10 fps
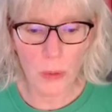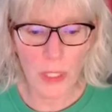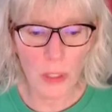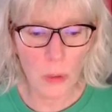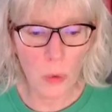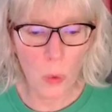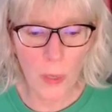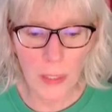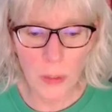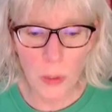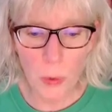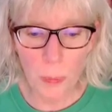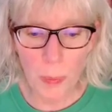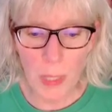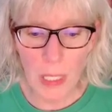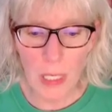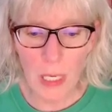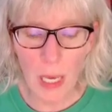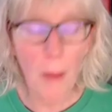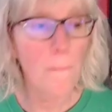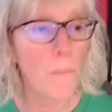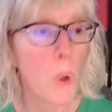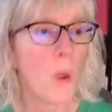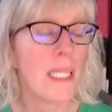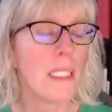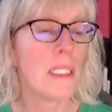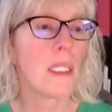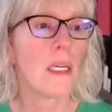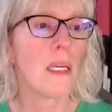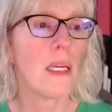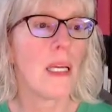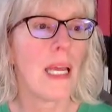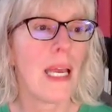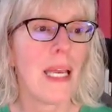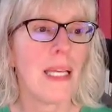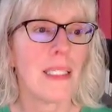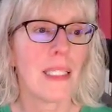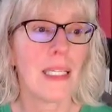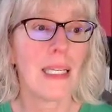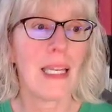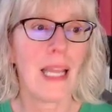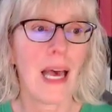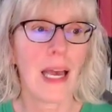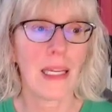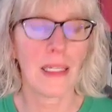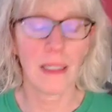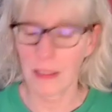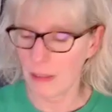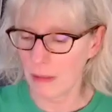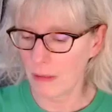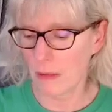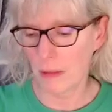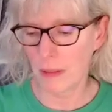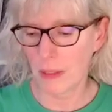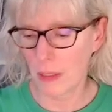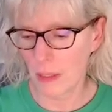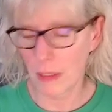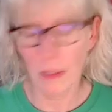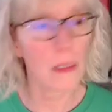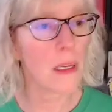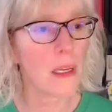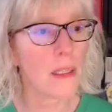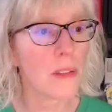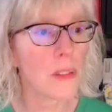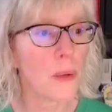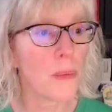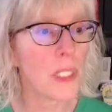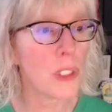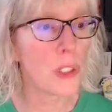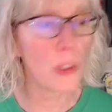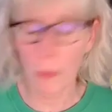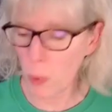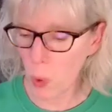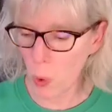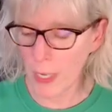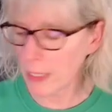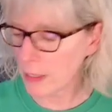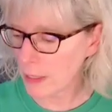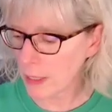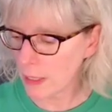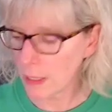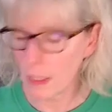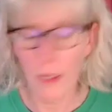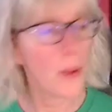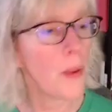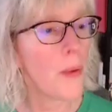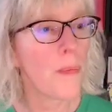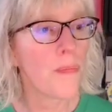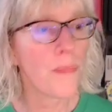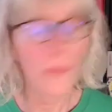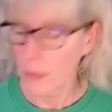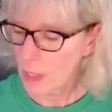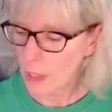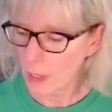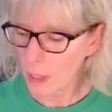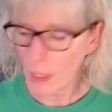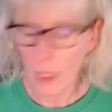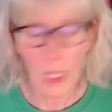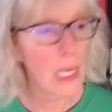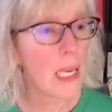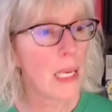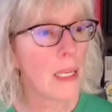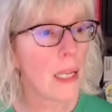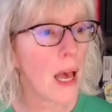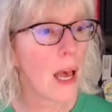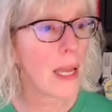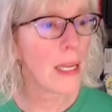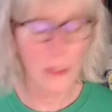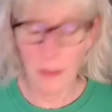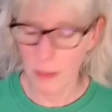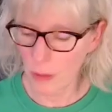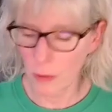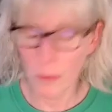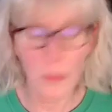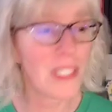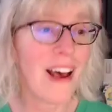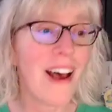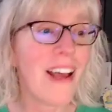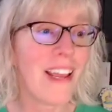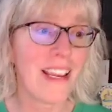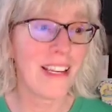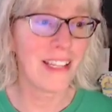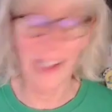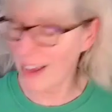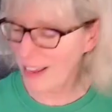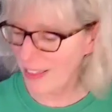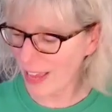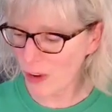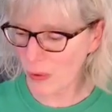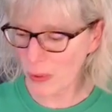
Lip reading: is going to be 0.89. Okay, so I'm going to do 0.89. Oops, not 89. That